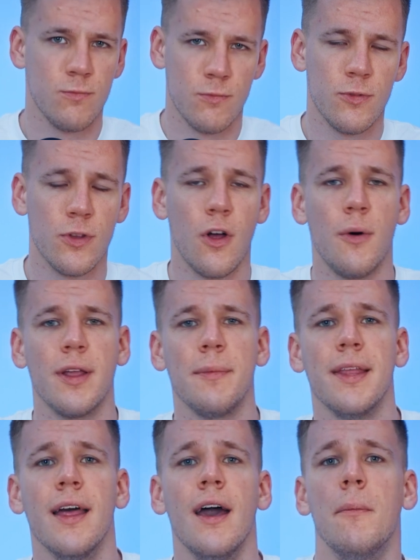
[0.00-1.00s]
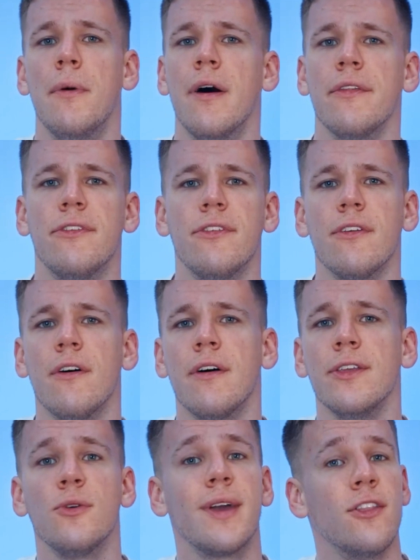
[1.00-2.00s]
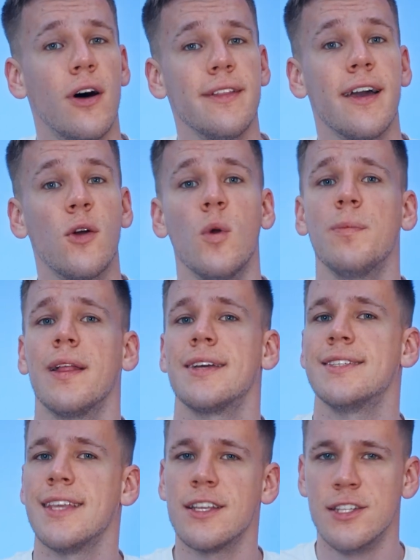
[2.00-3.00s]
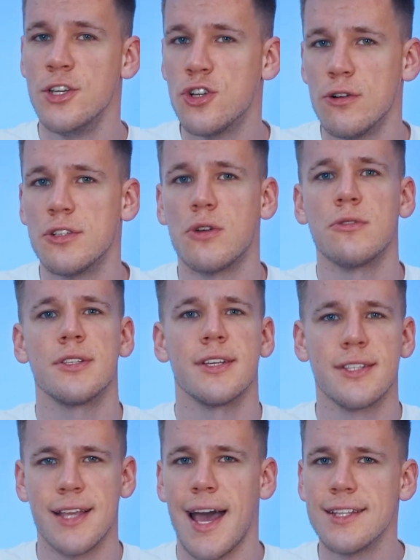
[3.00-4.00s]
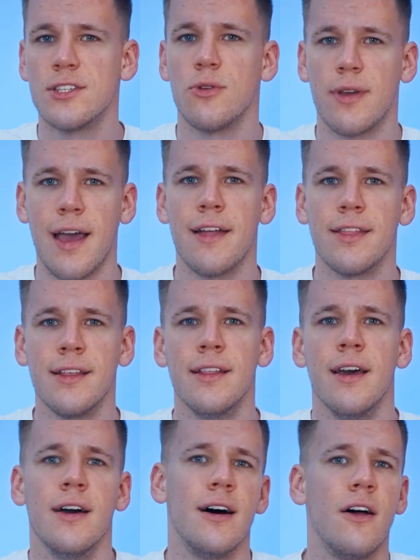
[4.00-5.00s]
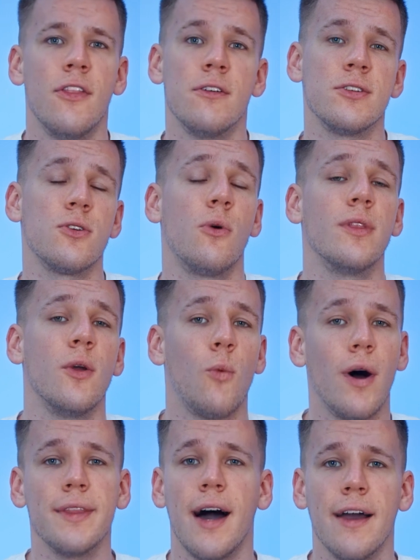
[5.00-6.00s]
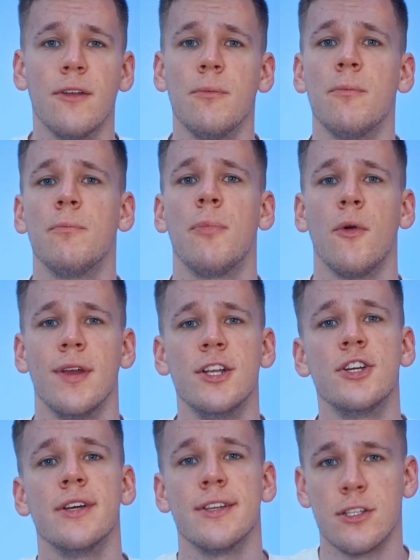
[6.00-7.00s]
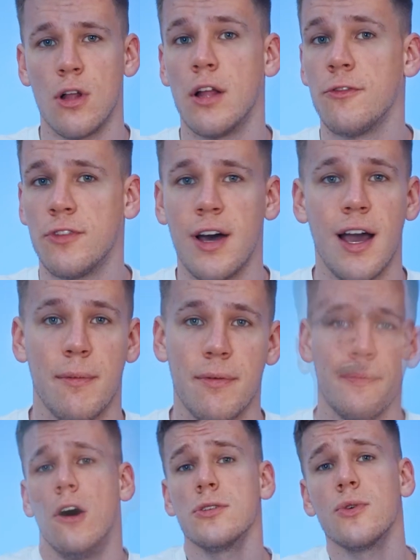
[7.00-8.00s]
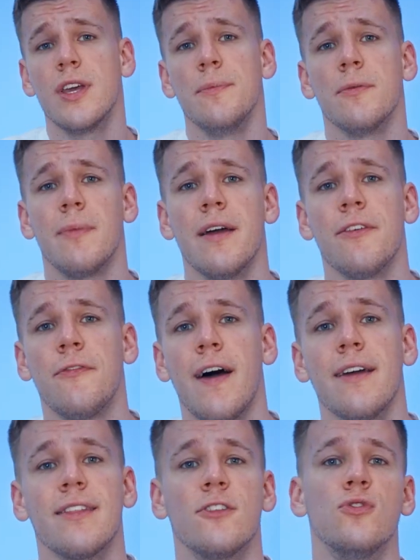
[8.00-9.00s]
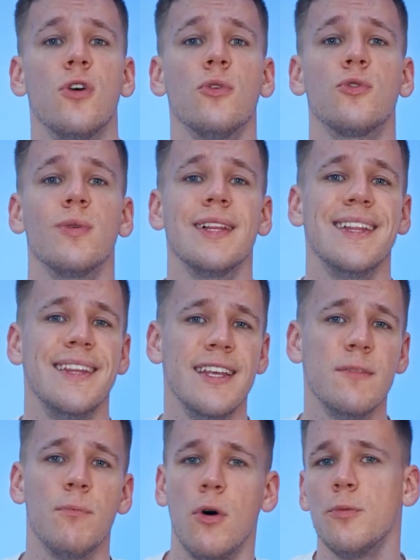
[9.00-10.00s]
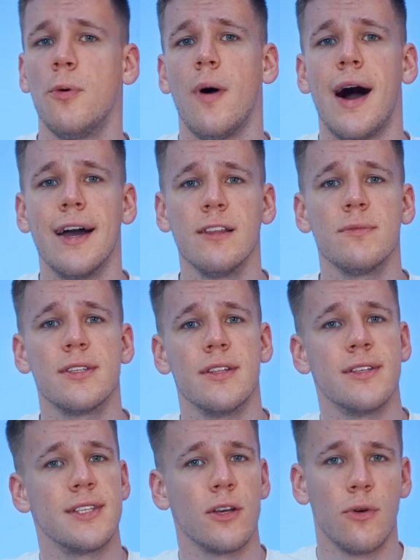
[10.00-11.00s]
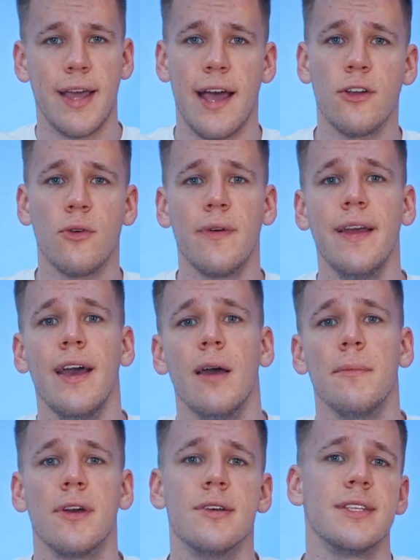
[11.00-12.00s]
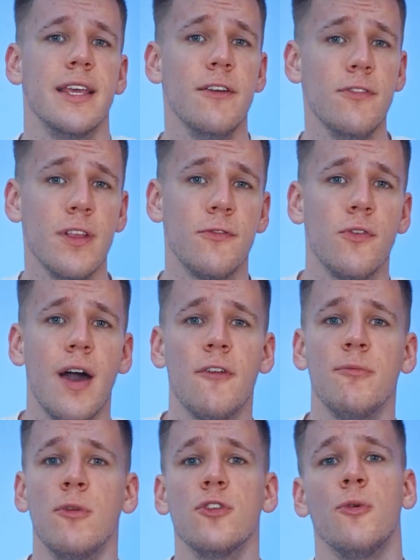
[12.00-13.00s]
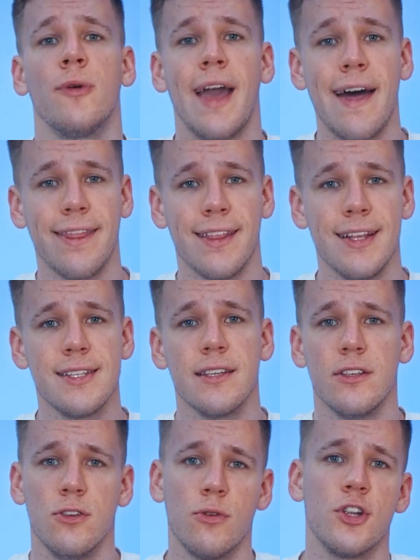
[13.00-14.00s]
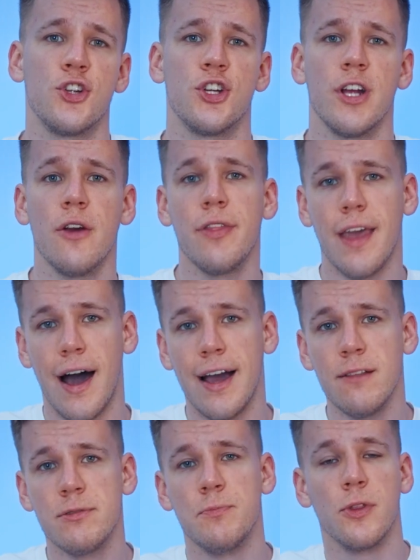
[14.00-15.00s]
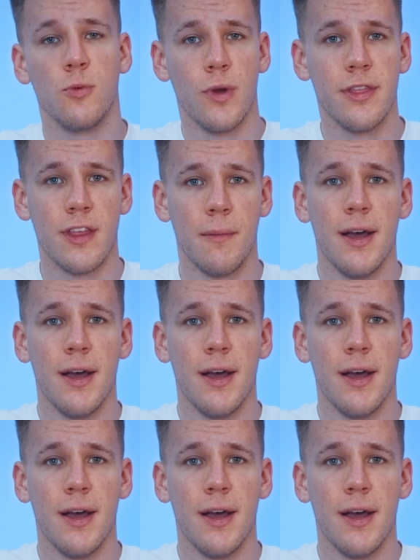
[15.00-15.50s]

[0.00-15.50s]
you know what I mean. But you cannot equip like 6 t-shirts or 6 hats to a cat lead. There's only one item per each slot of type. Also keep in mind the fact that you don't really need multiple items in a single category, because even if you have multiple cat leads, you can share the items between them.